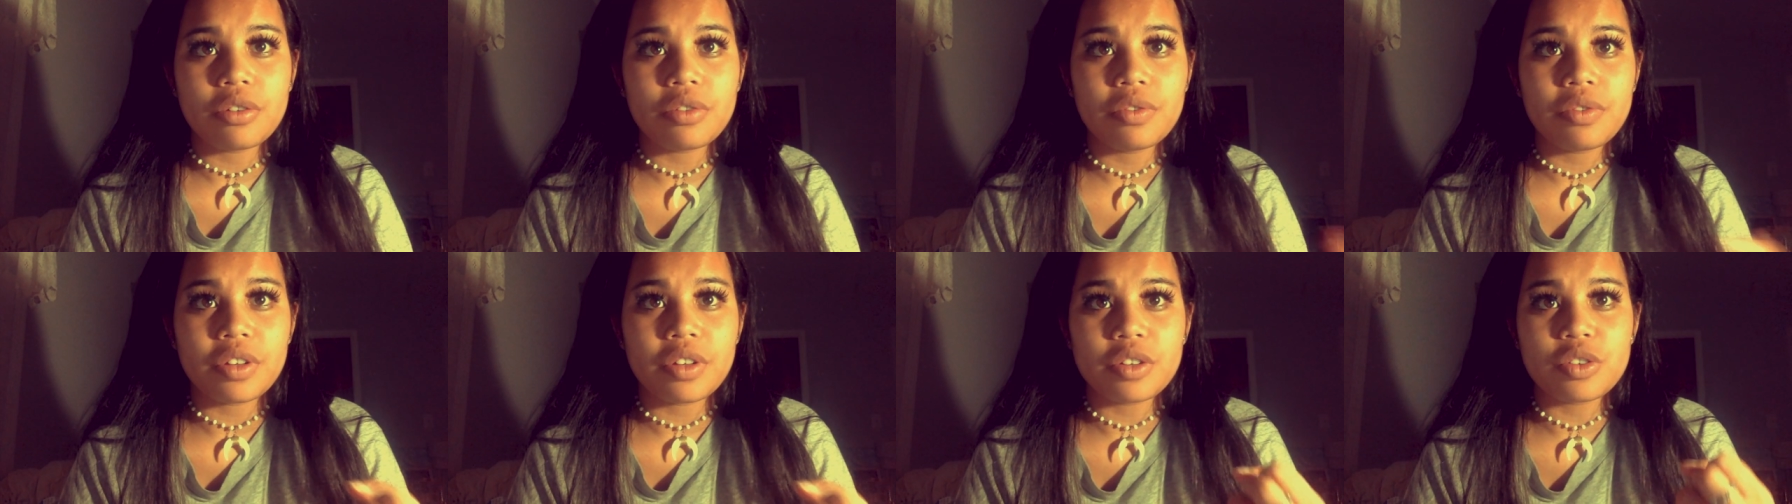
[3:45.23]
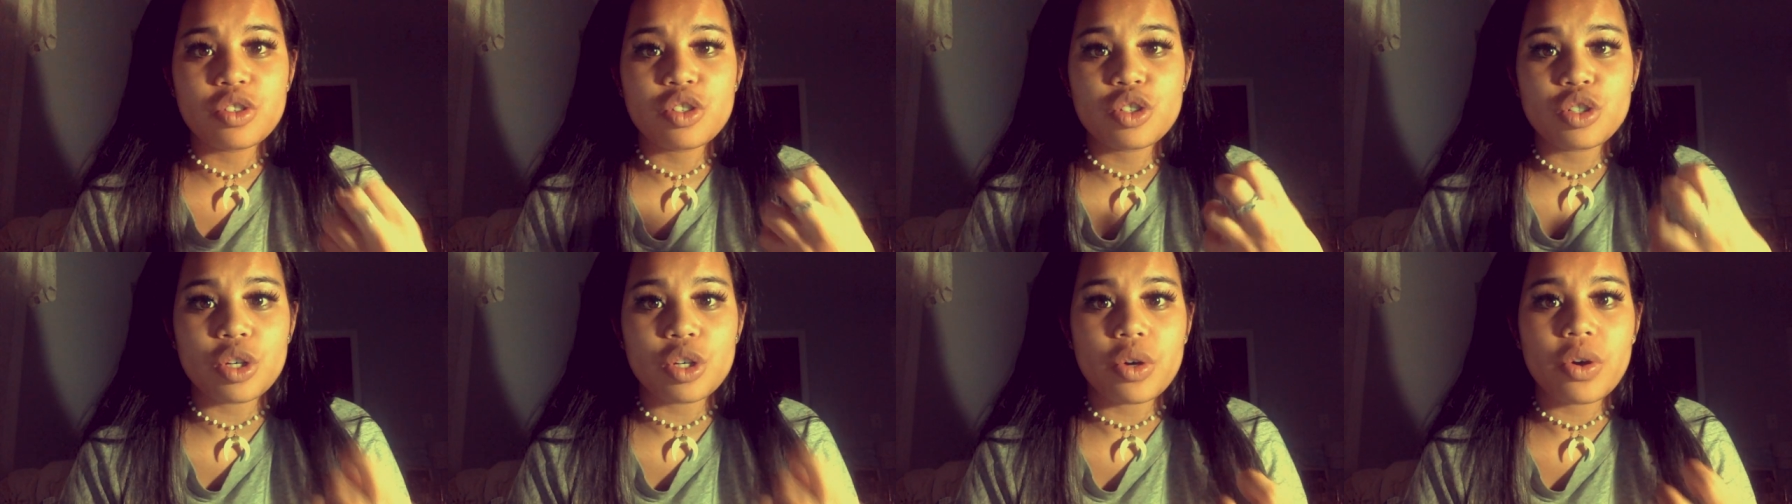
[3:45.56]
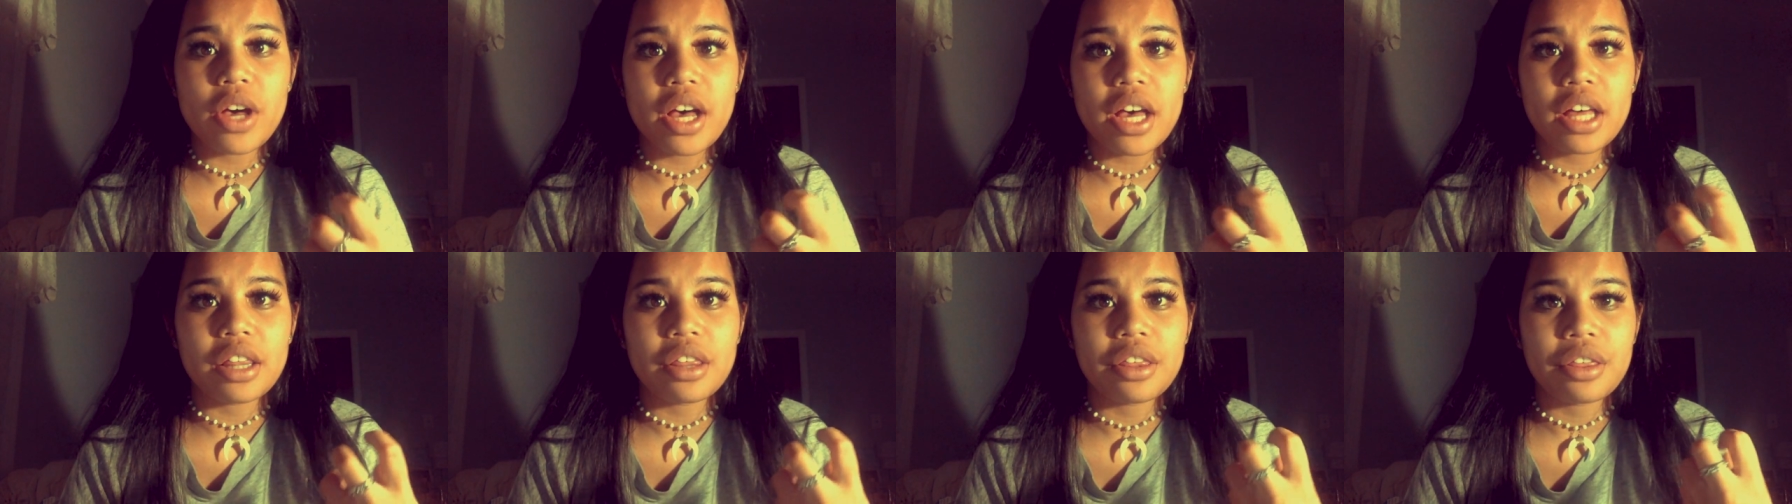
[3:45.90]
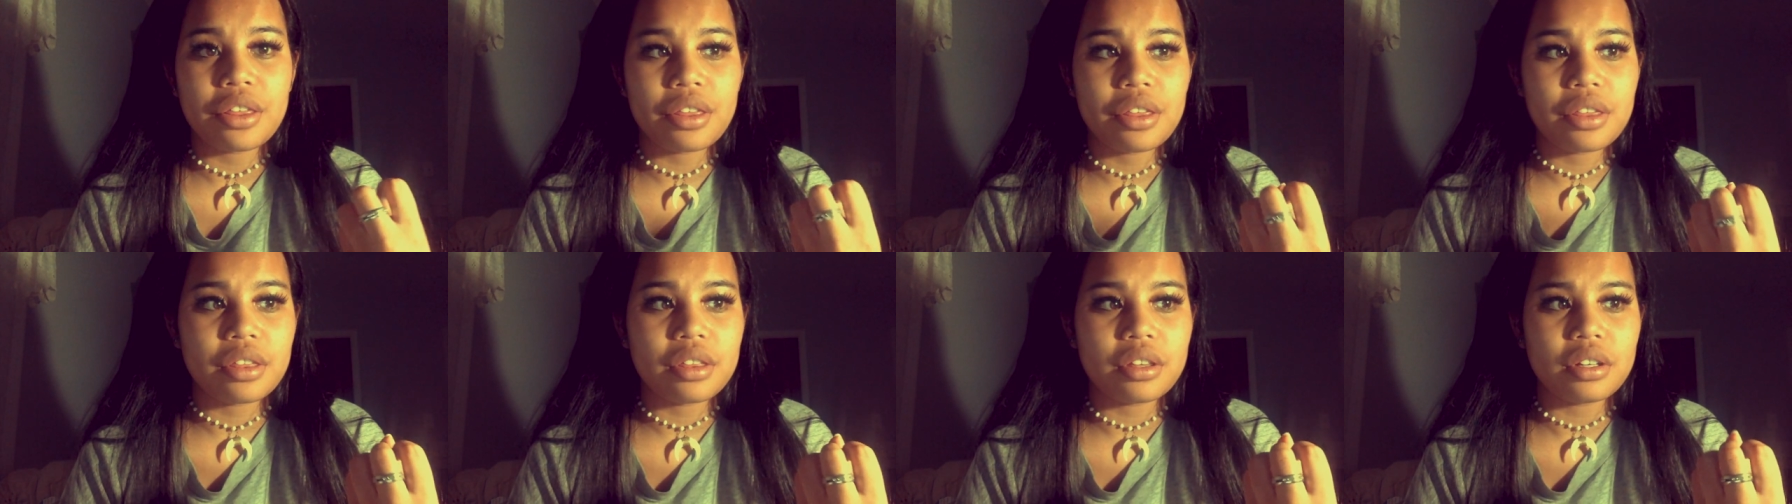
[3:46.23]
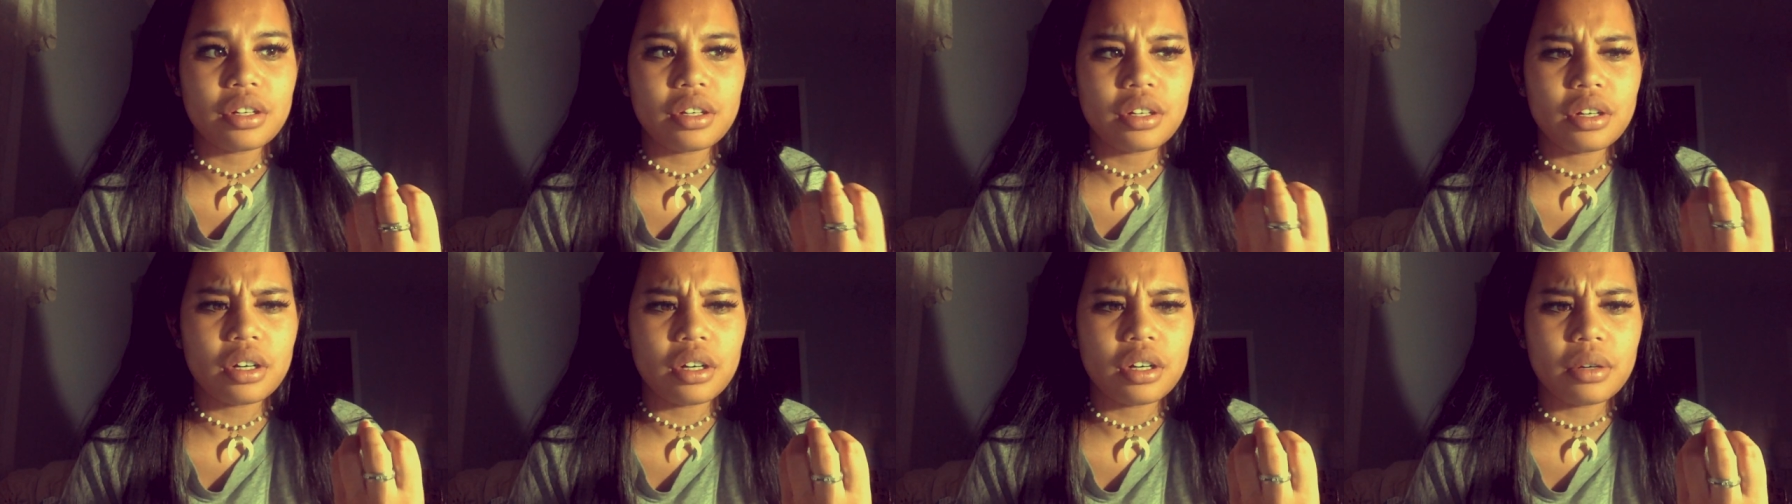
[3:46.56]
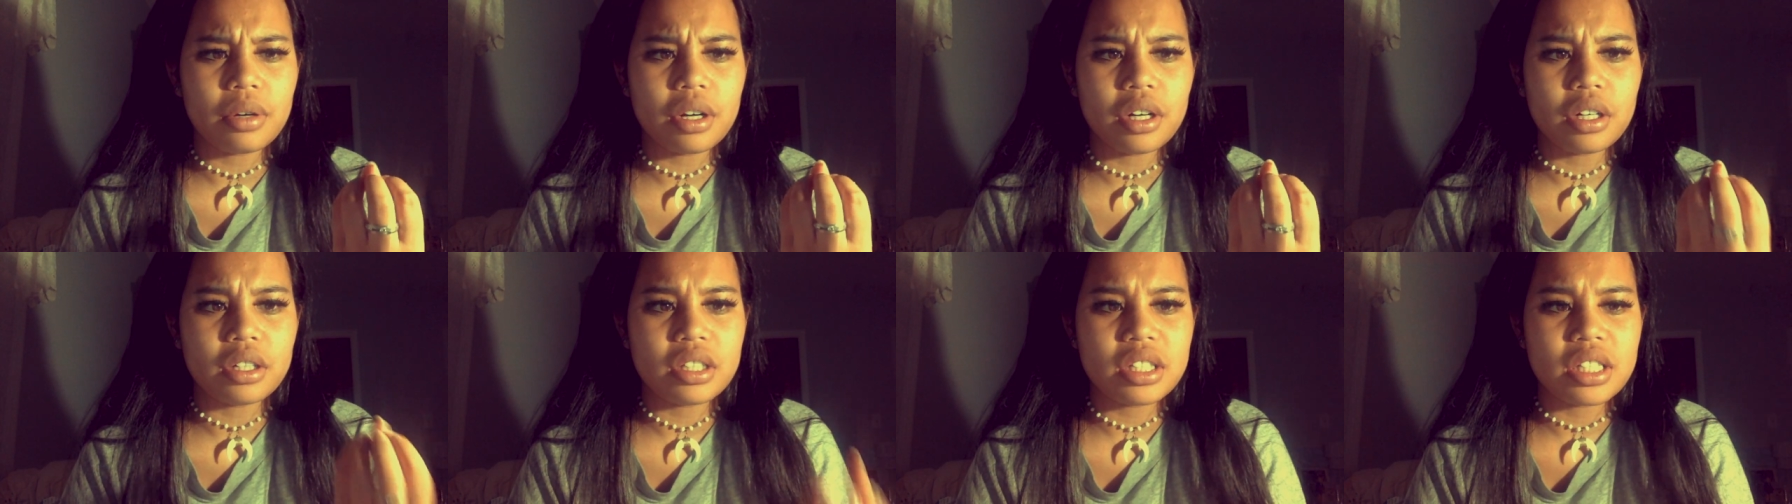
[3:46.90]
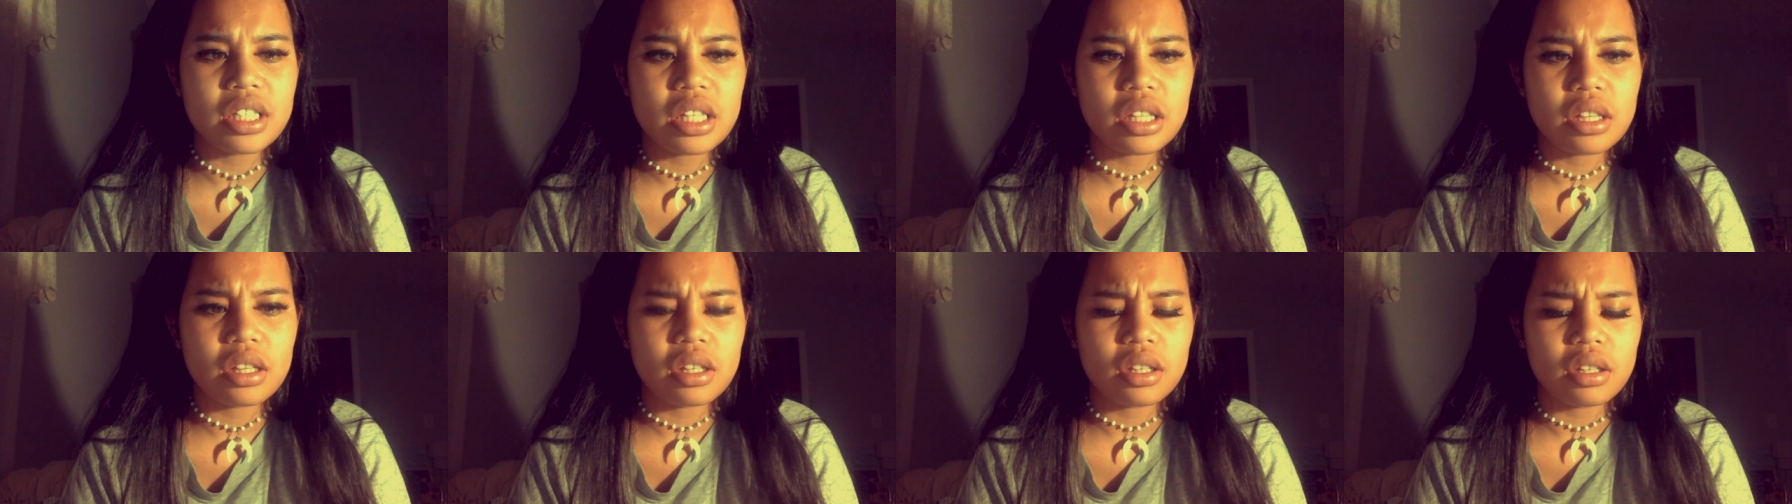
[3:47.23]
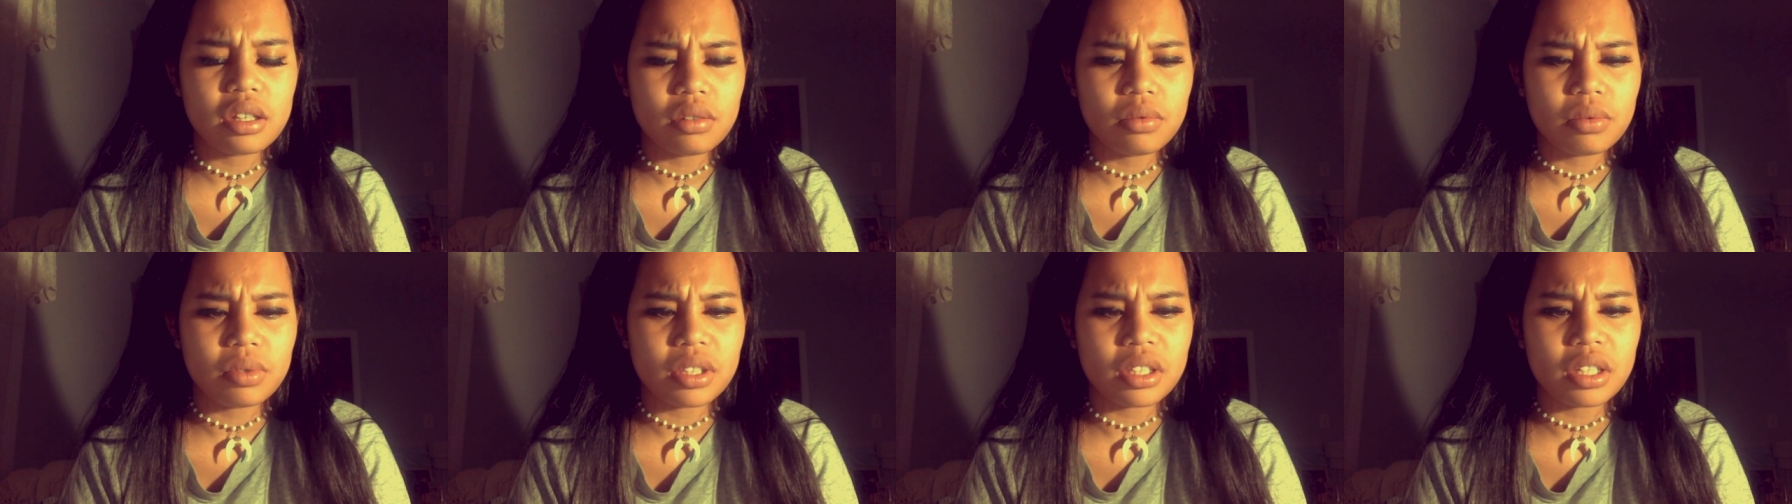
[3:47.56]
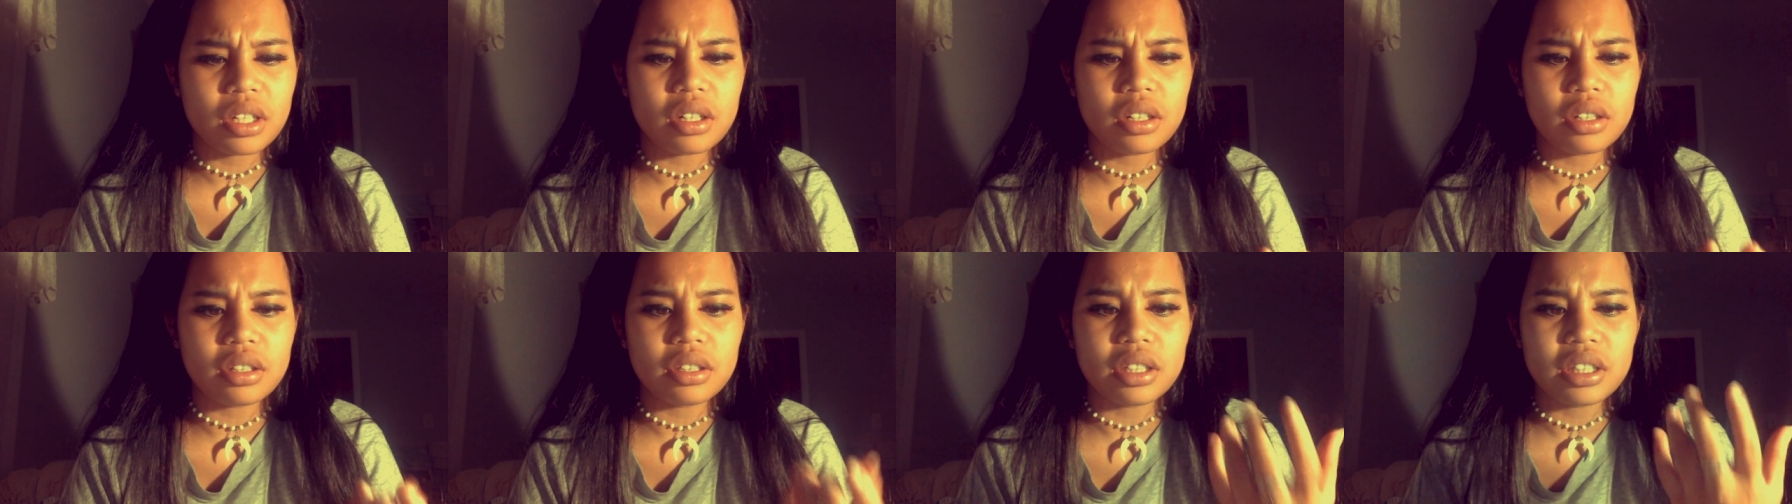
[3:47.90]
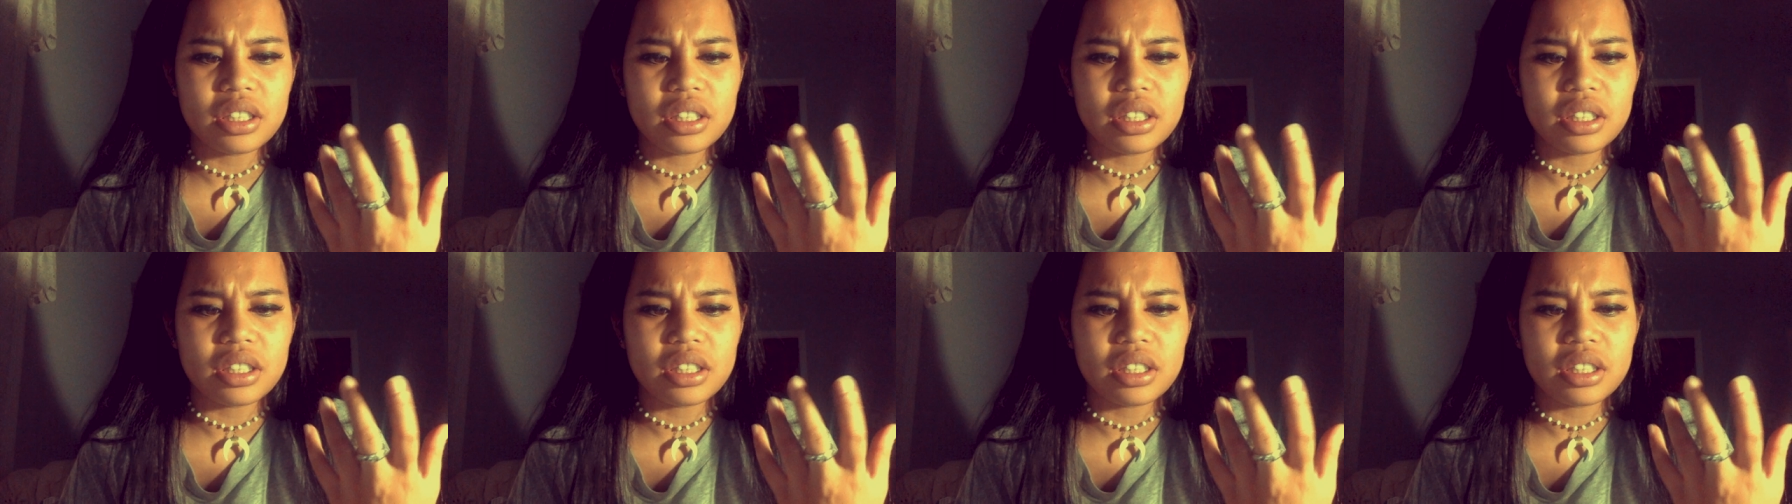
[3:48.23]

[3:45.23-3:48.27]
feels so eth- uh, uh, what's it called?